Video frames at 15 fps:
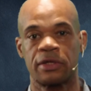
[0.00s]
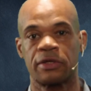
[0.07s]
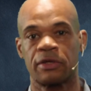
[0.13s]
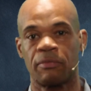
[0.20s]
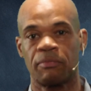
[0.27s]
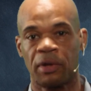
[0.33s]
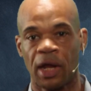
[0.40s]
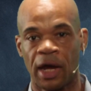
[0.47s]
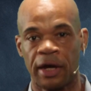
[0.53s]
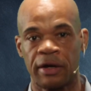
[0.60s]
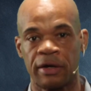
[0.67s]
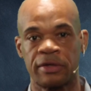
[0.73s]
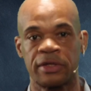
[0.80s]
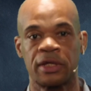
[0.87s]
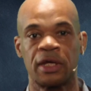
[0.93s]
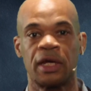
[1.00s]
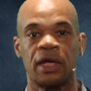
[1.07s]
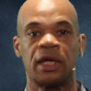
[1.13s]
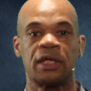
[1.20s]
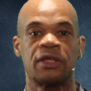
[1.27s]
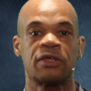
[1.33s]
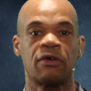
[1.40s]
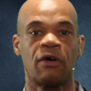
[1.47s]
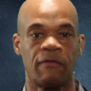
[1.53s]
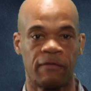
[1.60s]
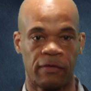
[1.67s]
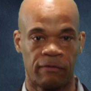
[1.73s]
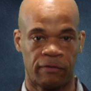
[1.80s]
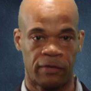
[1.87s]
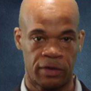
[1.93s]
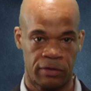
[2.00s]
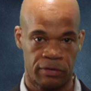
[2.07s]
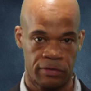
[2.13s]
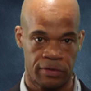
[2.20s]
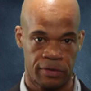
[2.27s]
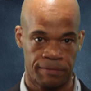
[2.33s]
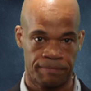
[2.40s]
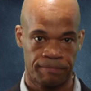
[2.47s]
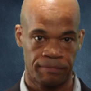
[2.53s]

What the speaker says: suppliers, and software vendors.